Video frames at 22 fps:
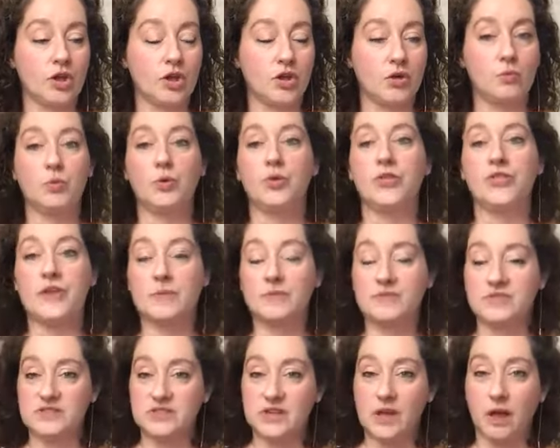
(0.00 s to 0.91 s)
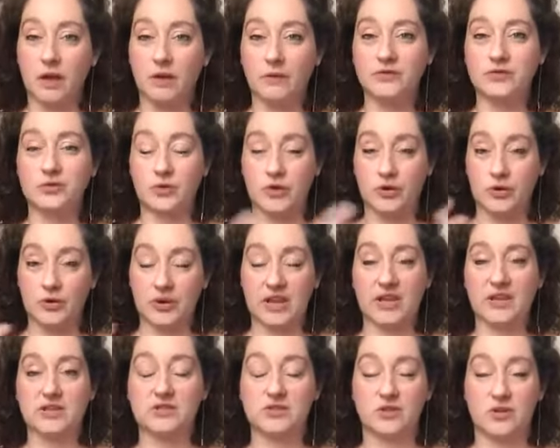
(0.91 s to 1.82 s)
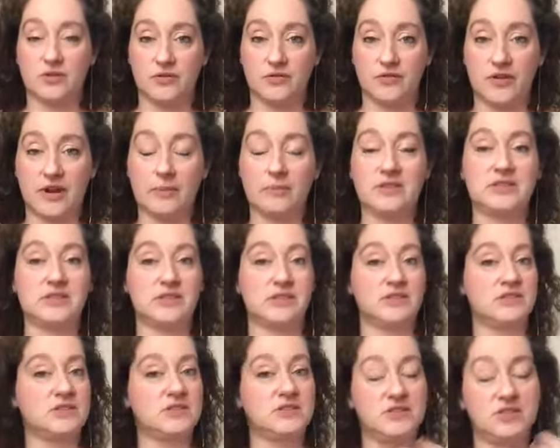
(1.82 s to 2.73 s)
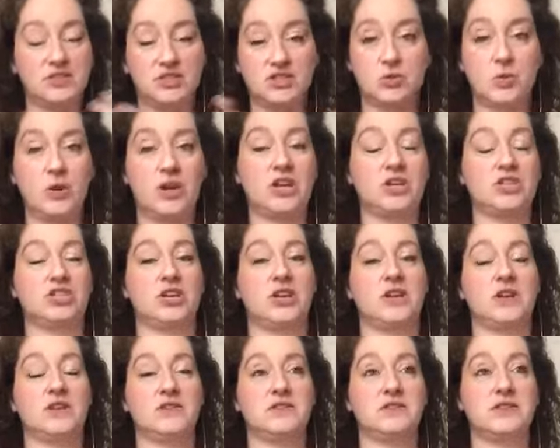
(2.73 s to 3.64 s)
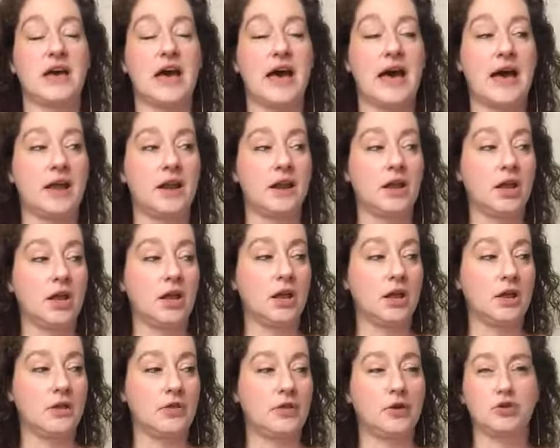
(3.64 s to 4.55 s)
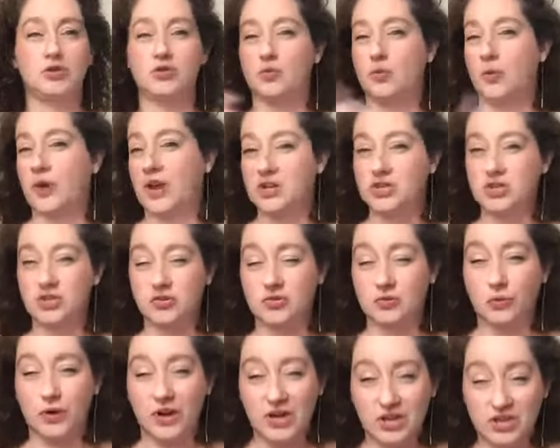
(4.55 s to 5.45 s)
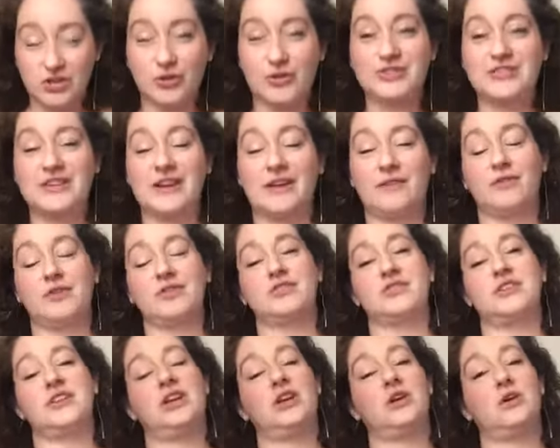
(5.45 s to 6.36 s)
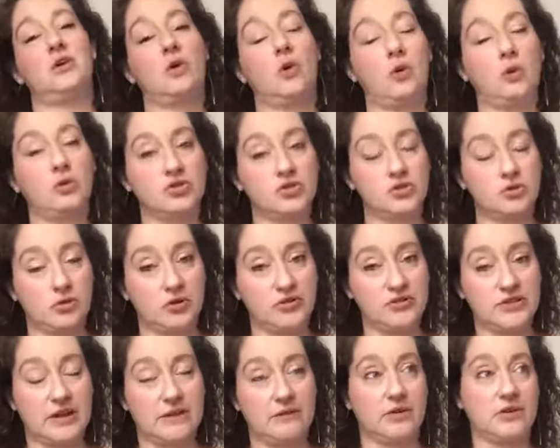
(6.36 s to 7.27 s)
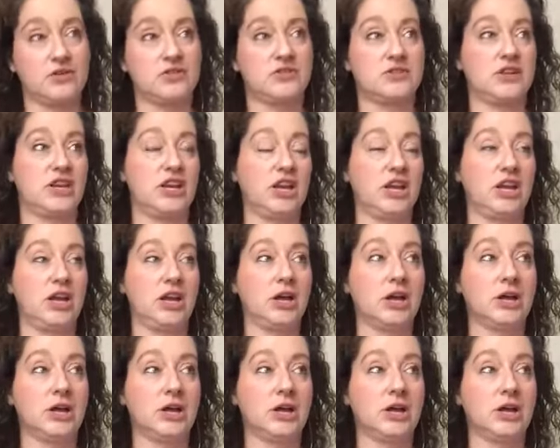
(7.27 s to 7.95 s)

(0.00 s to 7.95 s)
put themselves or their kids or their families into situations that there's racial diversity, cultural diversity,